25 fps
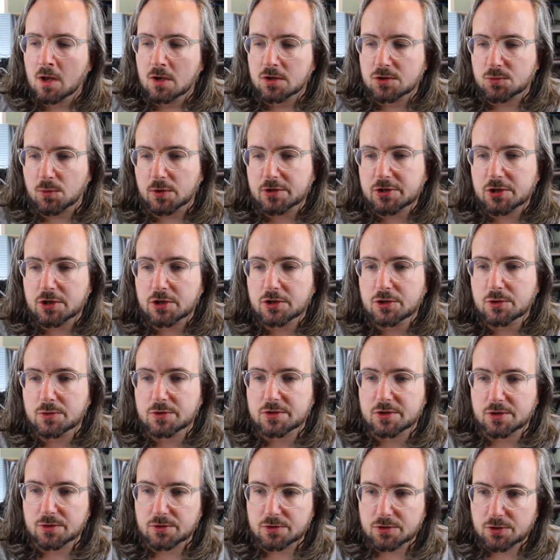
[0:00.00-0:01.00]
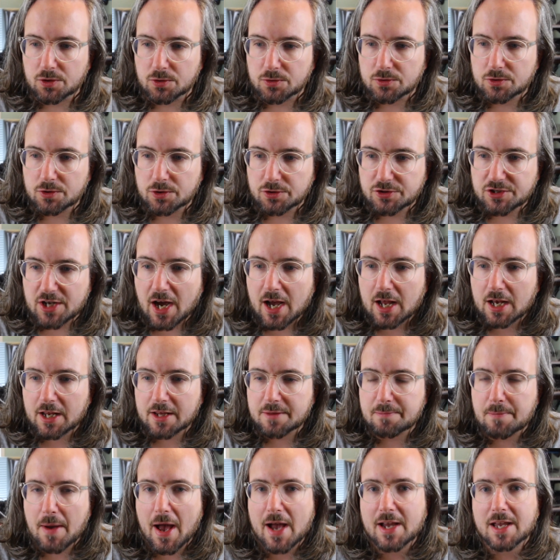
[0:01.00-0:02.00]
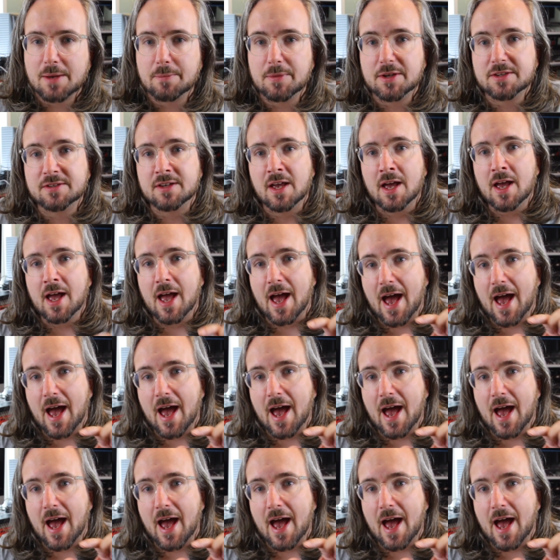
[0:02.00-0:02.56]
So what you can do is you dial it back a bit,